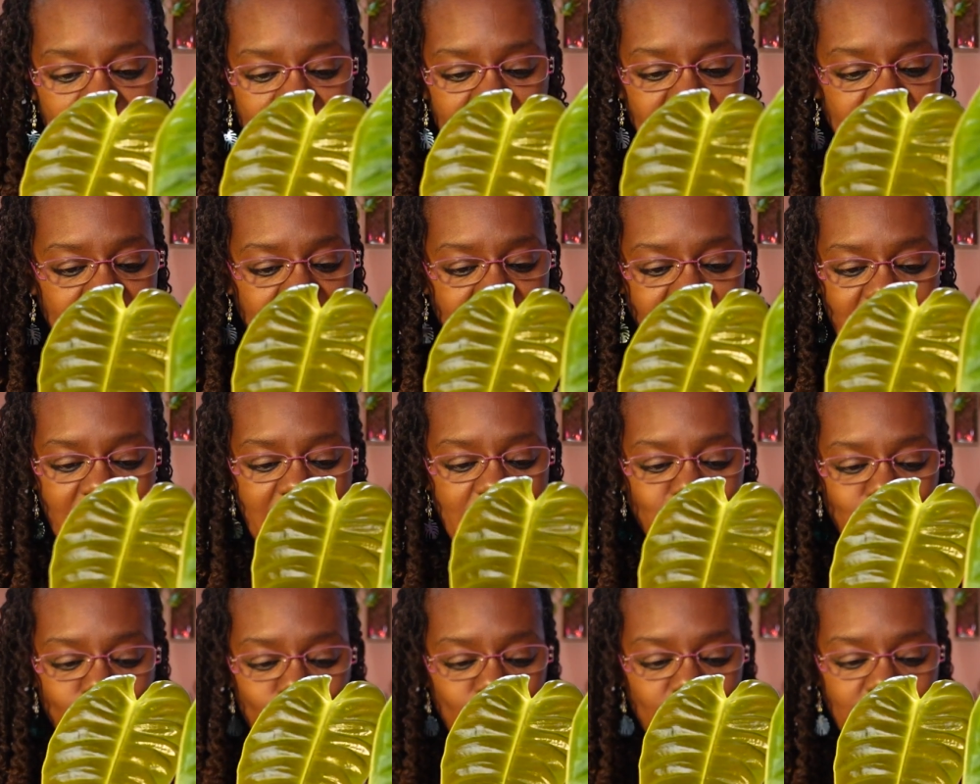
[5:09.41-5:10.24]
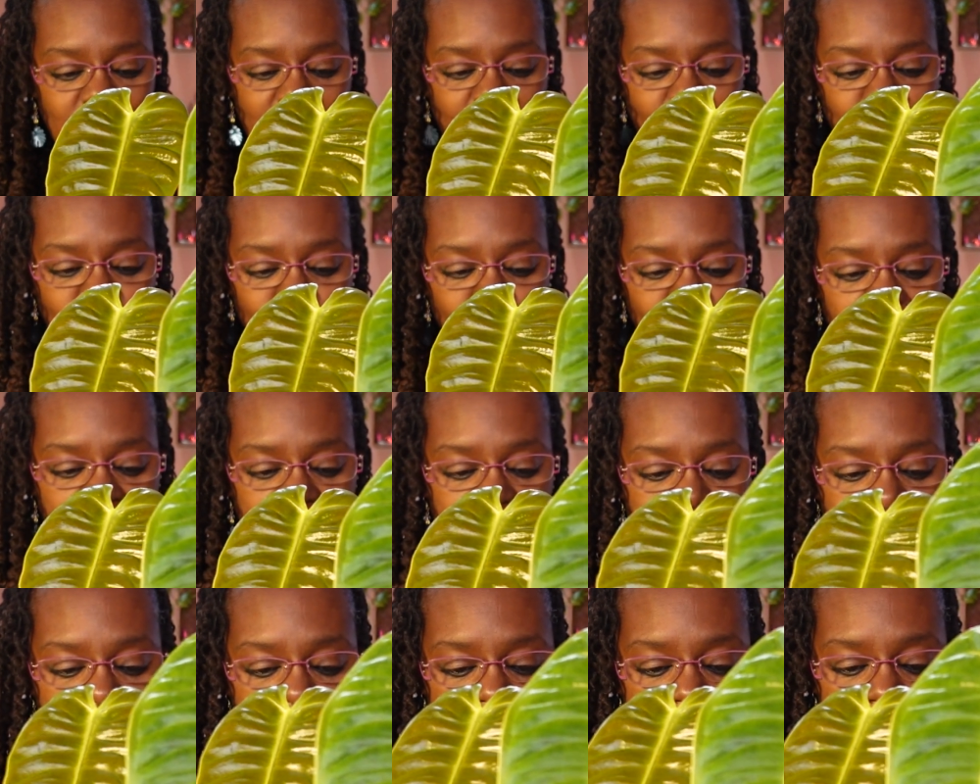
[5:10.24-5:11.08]
never had more than
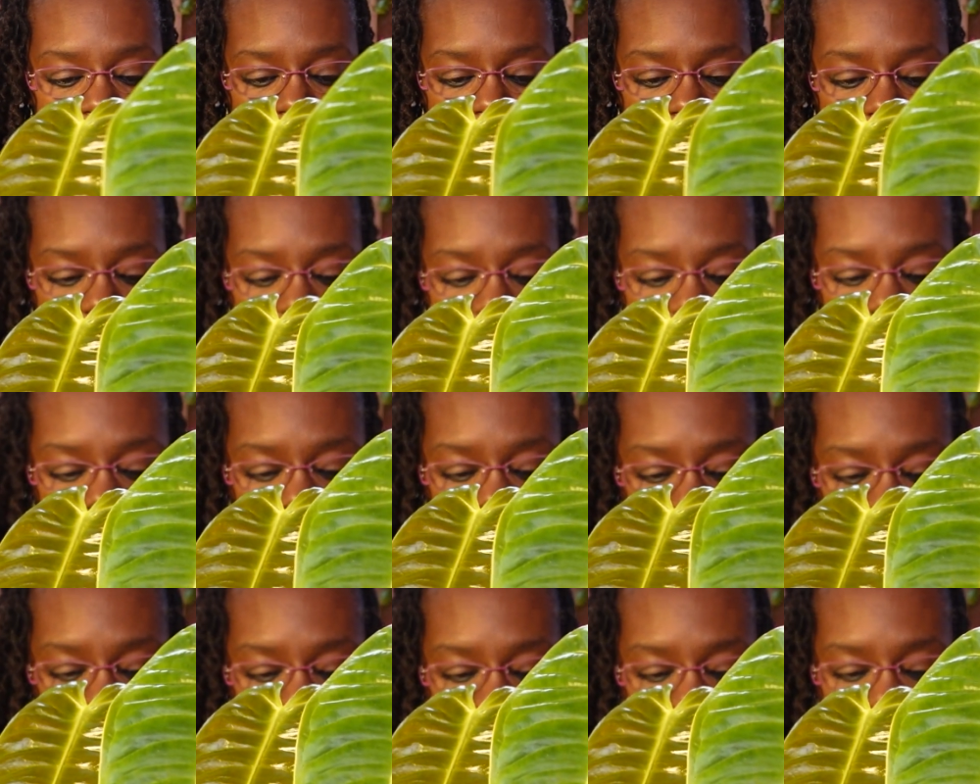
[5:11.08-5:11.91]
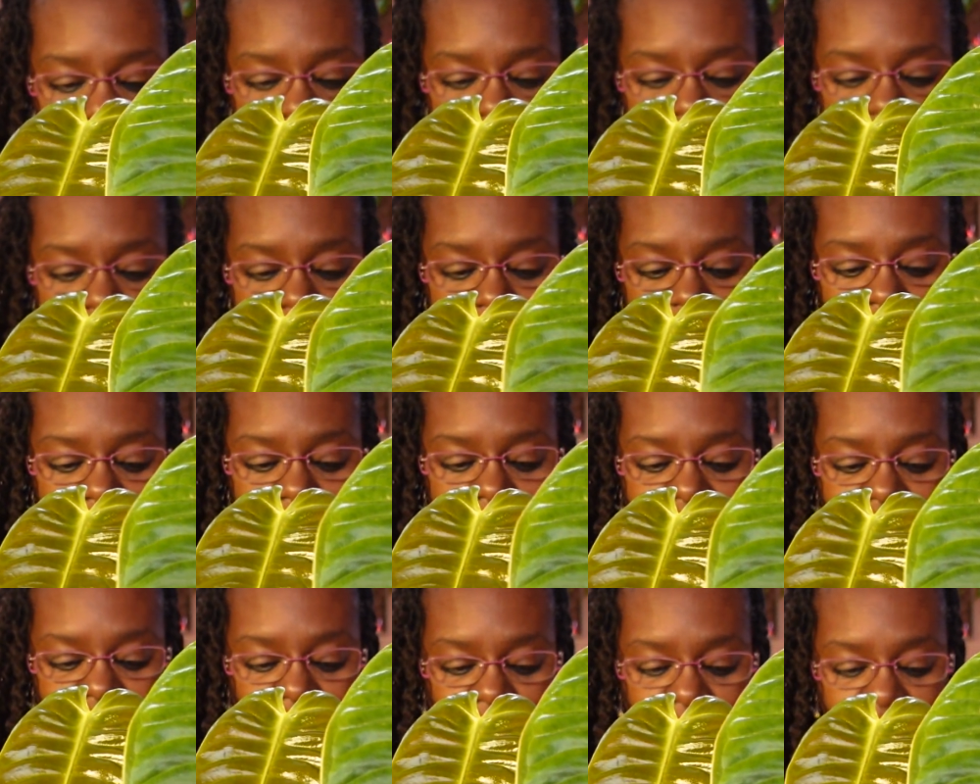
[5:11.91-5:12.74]
3
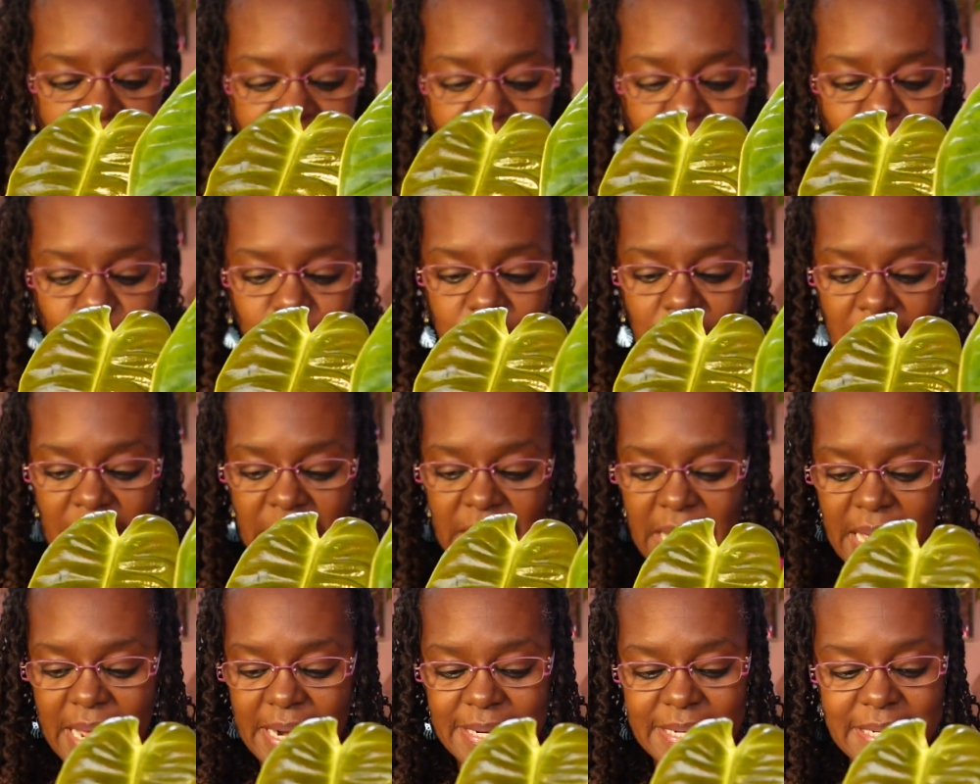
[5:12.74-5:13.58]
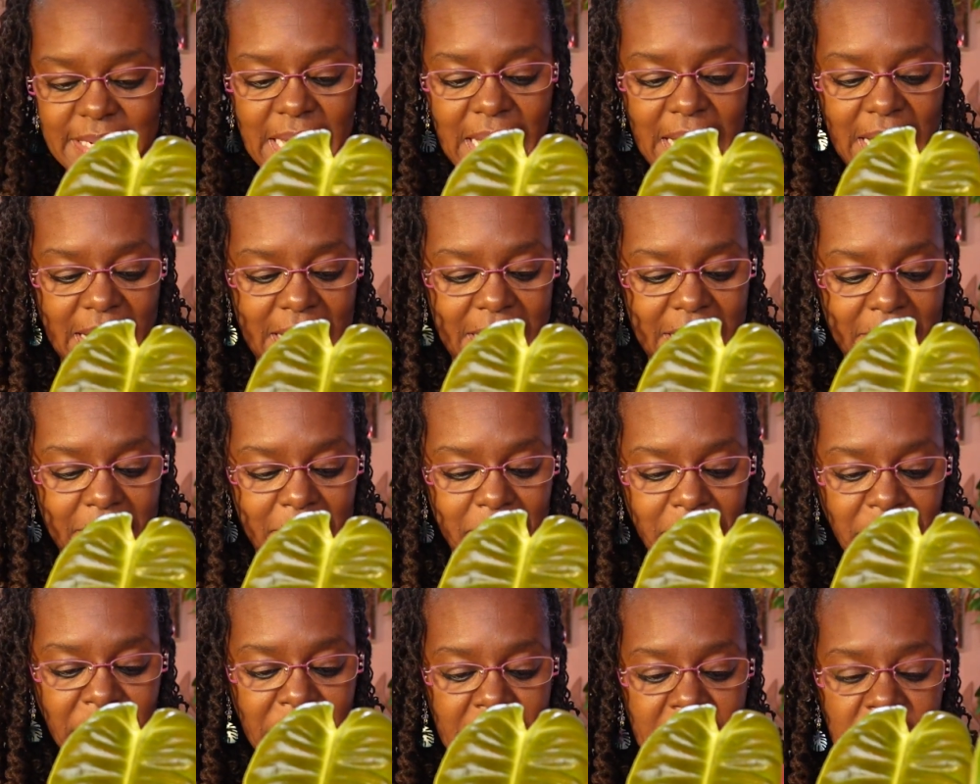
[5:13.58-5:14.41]
leaves on this plant at a
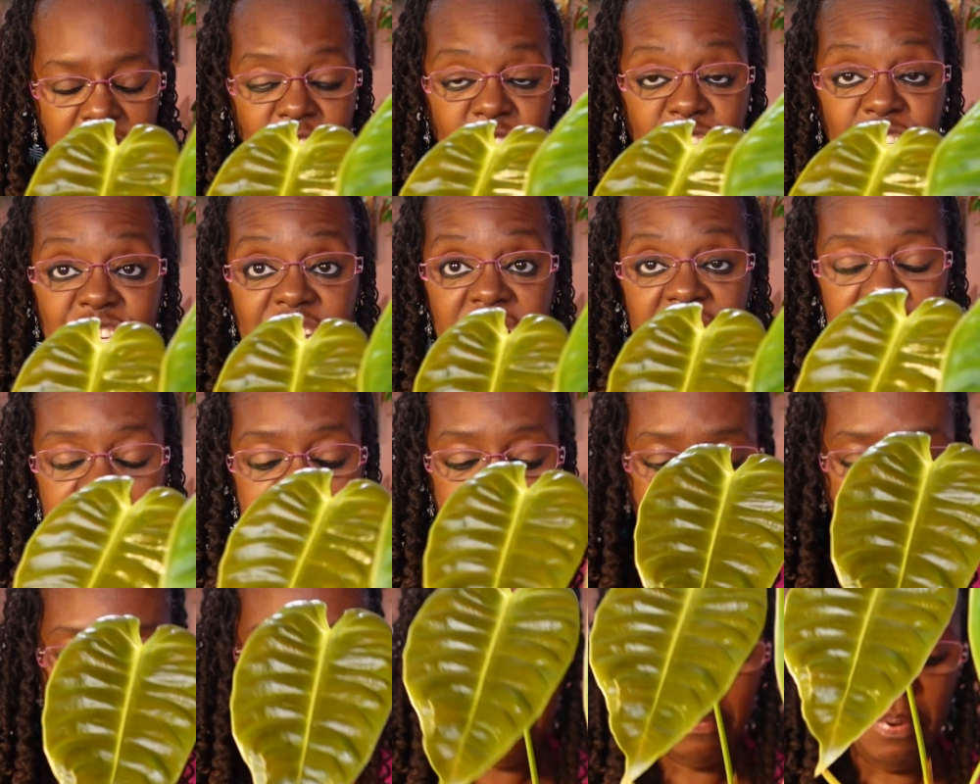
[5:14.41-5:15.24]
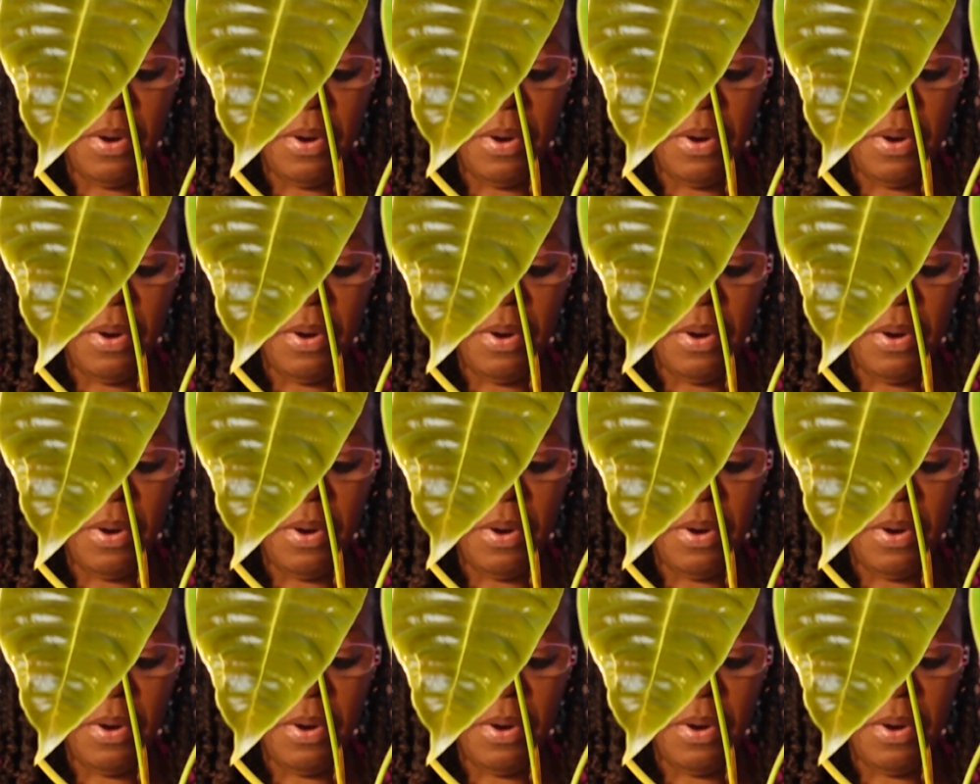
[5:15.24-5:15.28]
time. She is in